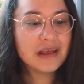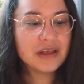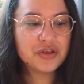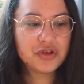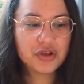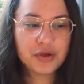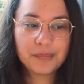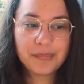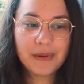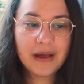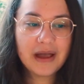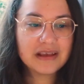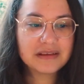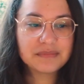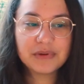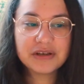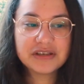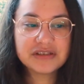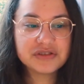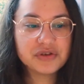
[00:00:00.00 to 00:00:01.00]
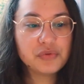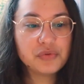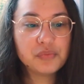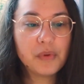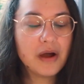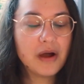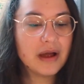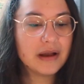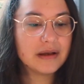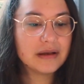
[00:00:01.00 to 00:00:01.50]
you can buy as much as you
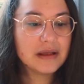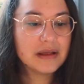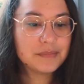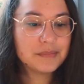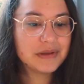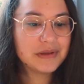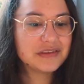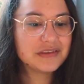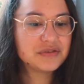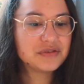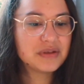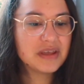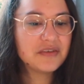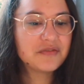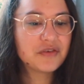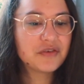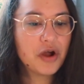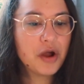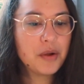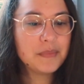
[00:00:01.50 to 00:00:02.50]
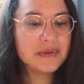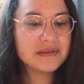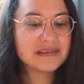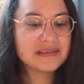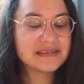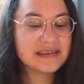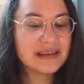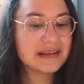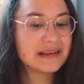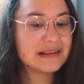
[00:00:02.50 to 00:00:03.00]
want because you give garments a
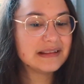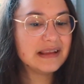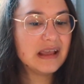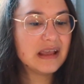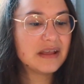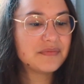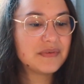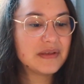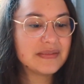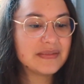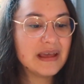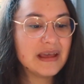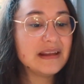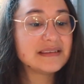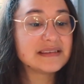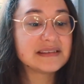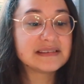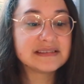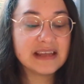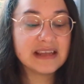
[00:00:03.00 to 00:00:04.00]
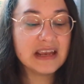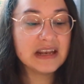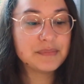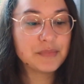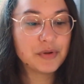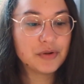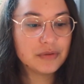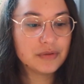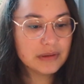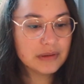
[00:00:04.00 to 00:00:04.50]
second life and that is
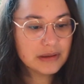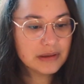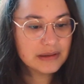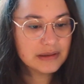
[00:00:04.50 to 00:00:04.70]
sustainable,